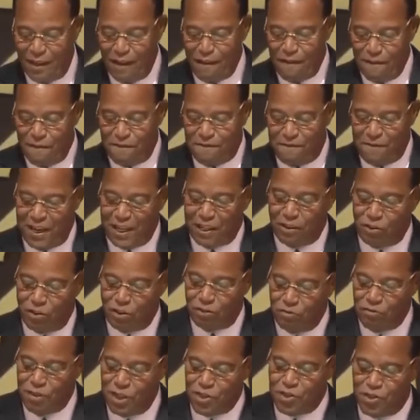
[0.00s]

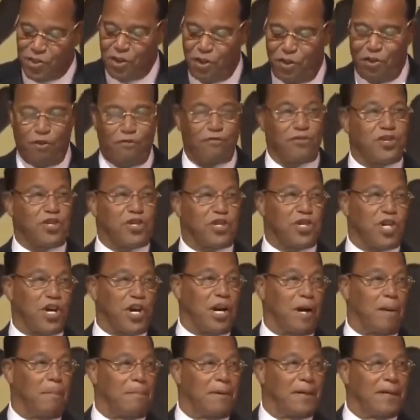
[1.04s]
Federal Reserve
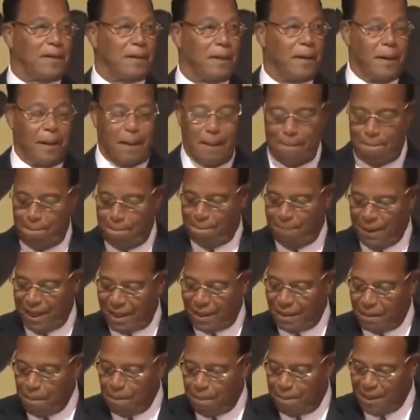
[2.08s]
Chairman
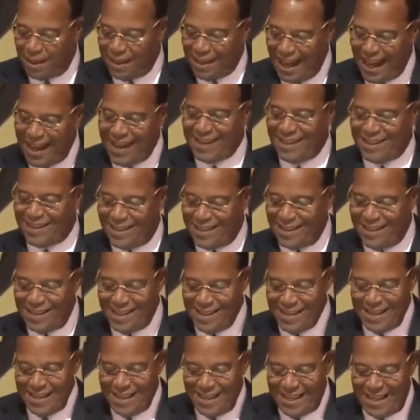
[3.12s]
Ben
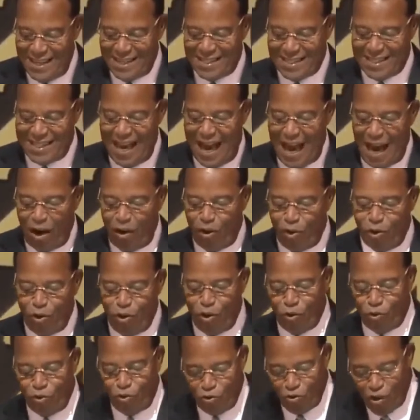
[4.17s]
Bernanke is
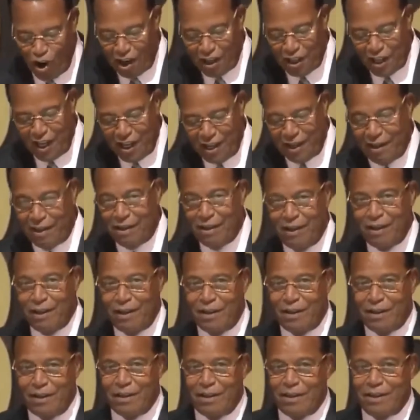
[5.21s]
now running
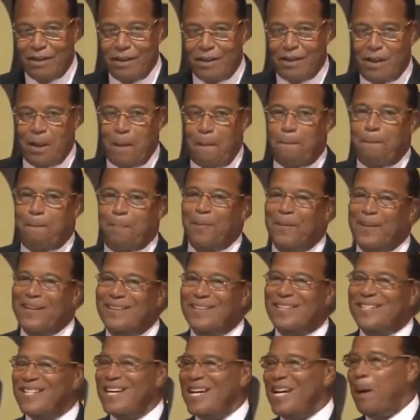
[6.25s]
the
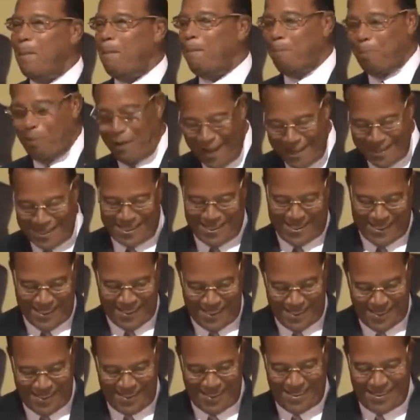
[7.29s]
printing
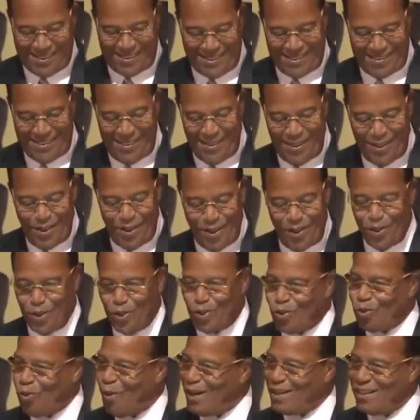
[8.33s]
presses
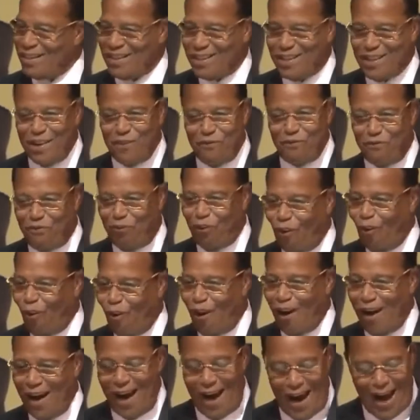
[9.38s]

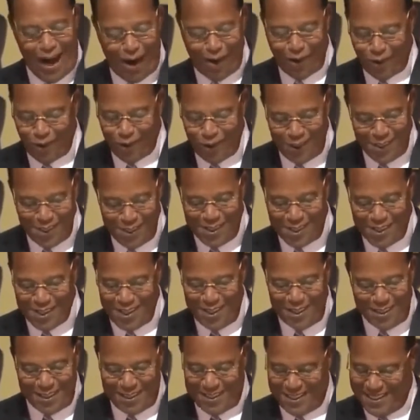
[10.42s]
24 hours
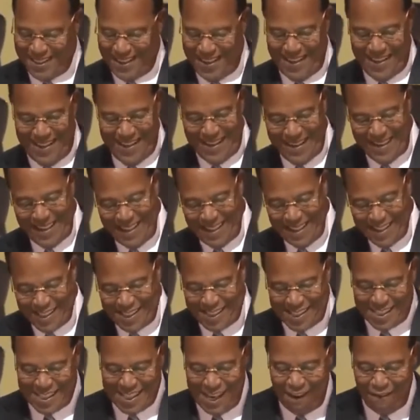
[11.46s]
a day,
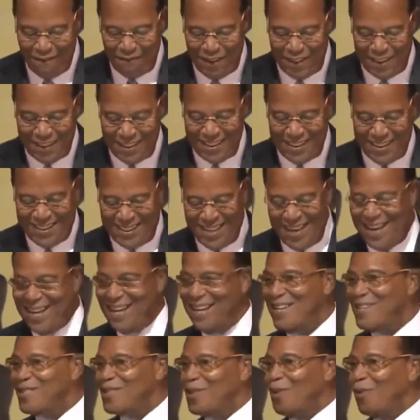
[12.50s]
7
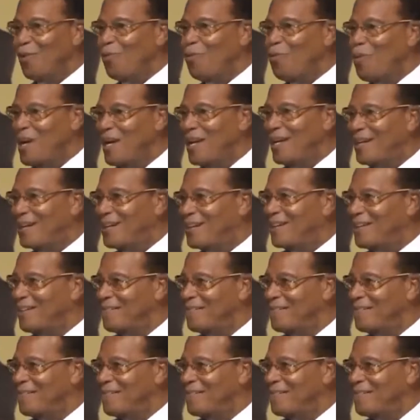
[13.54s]
days a week